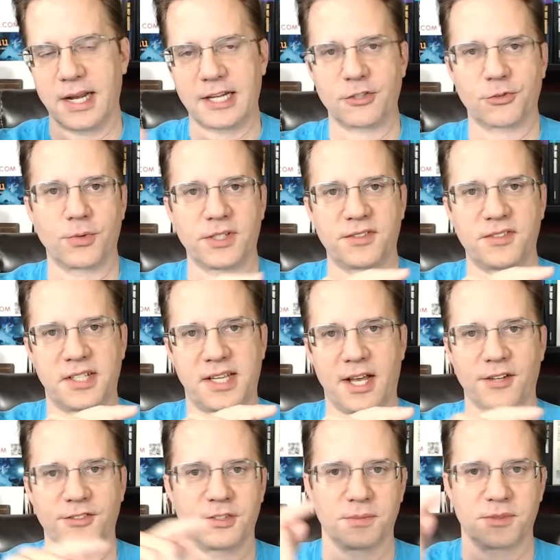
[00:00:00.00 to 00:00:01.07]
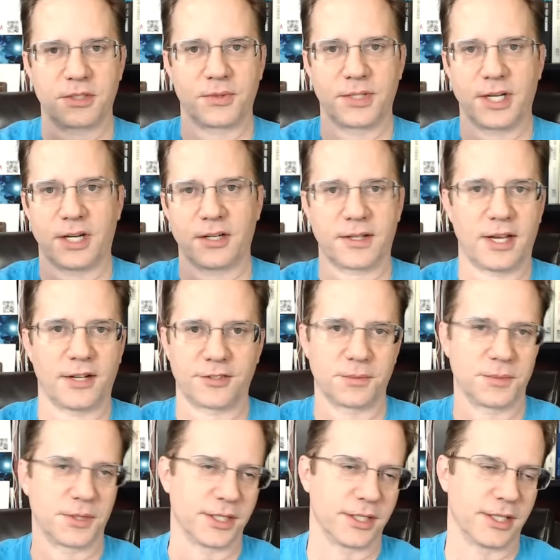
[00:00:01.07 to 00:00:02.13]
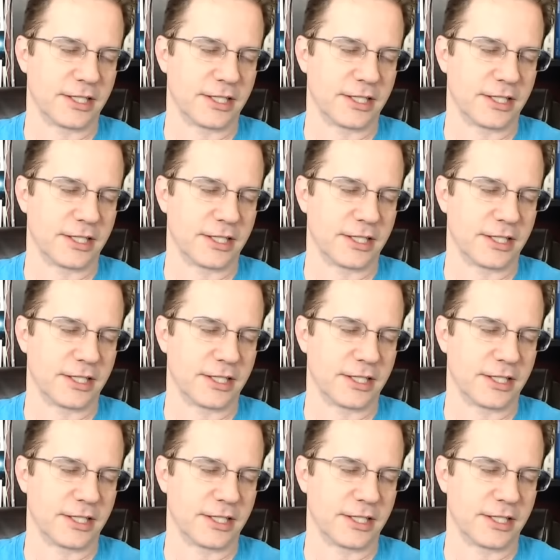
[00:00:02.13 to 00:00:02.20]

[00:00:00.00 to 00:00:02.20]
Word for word: I just want to see calcium and see what al- calcium did.